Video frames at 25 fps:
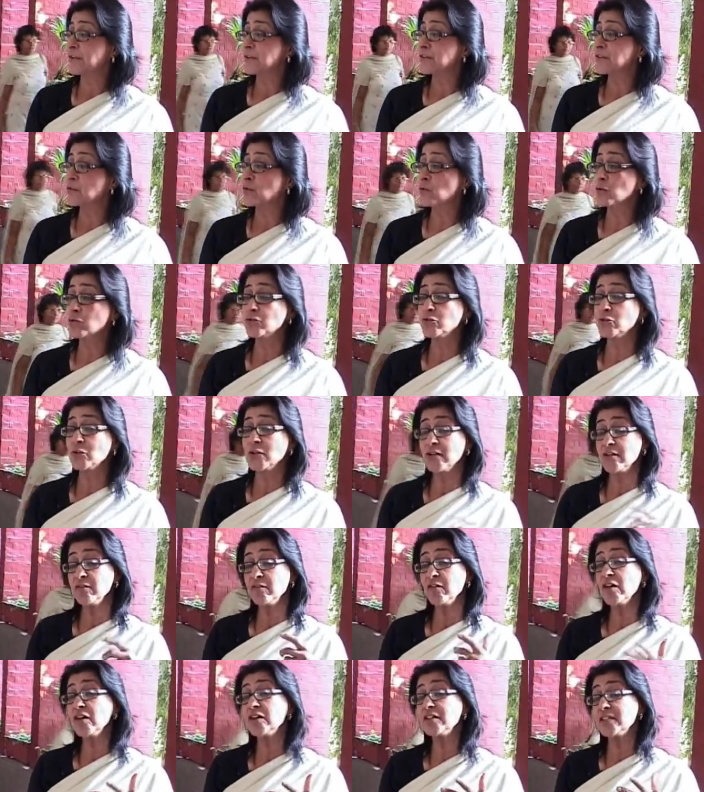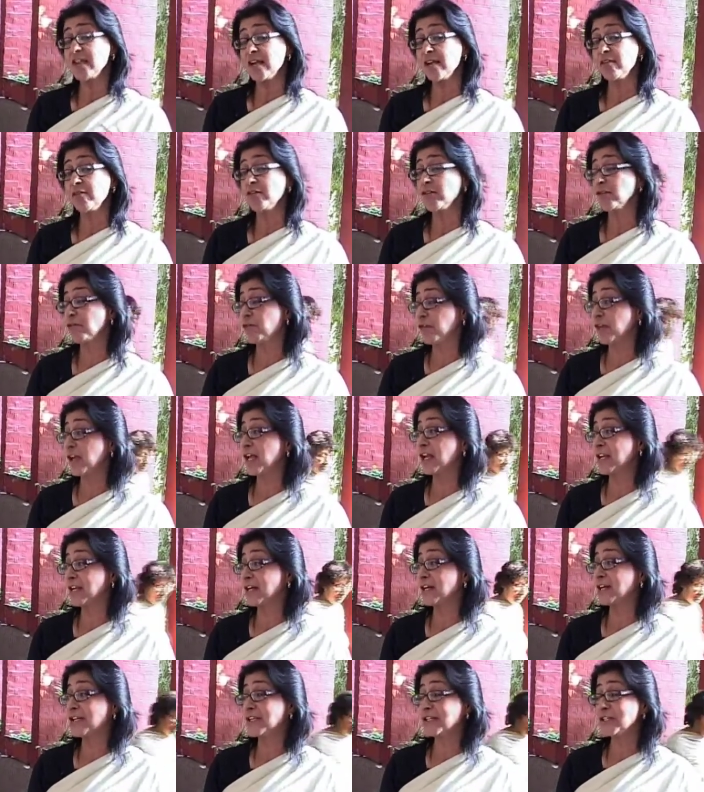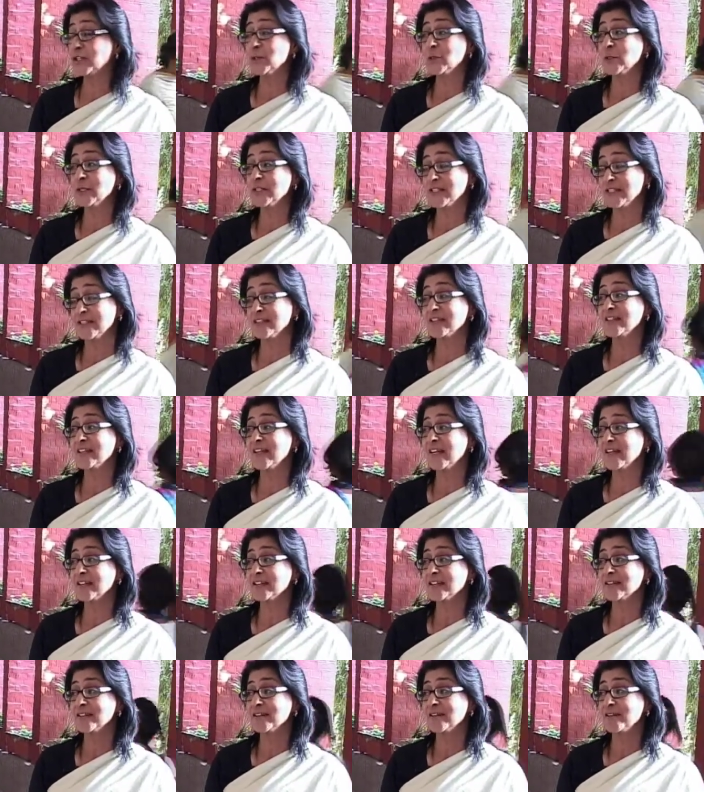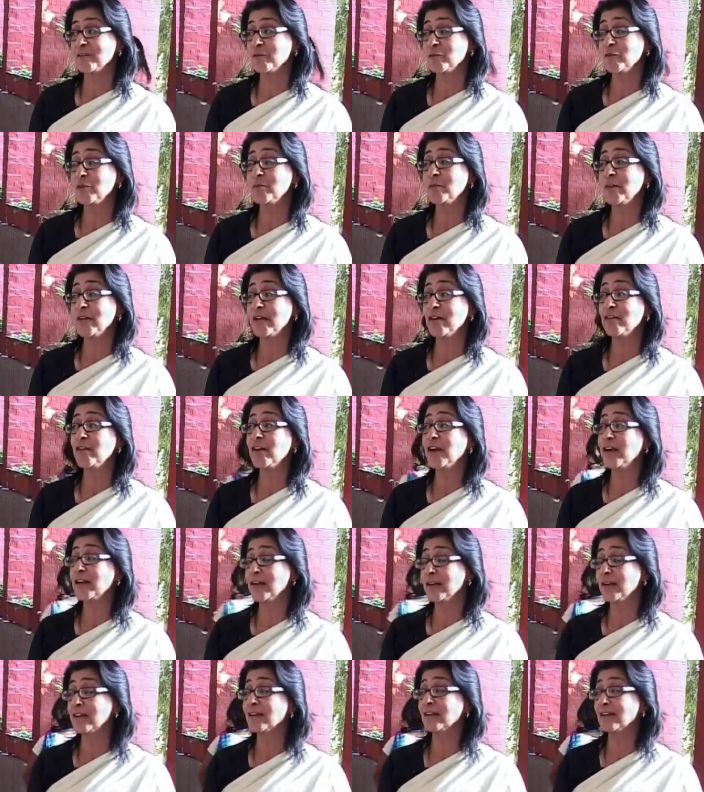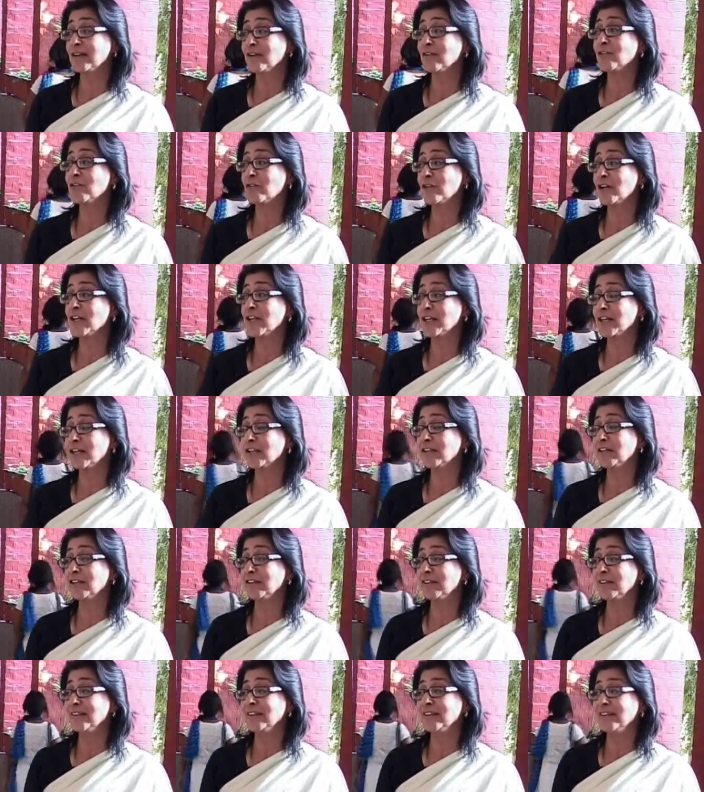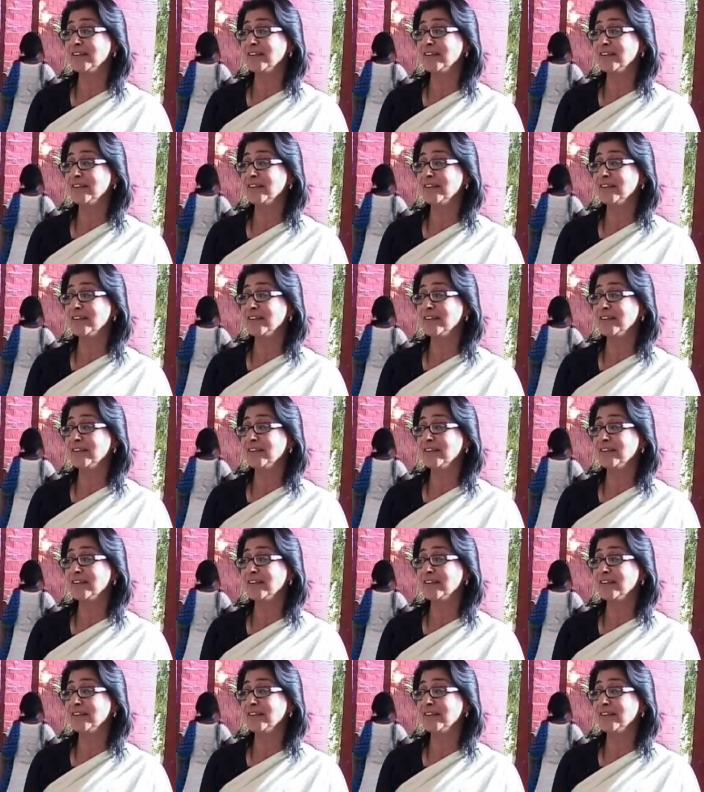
So to convert every failure into a success would be a very critical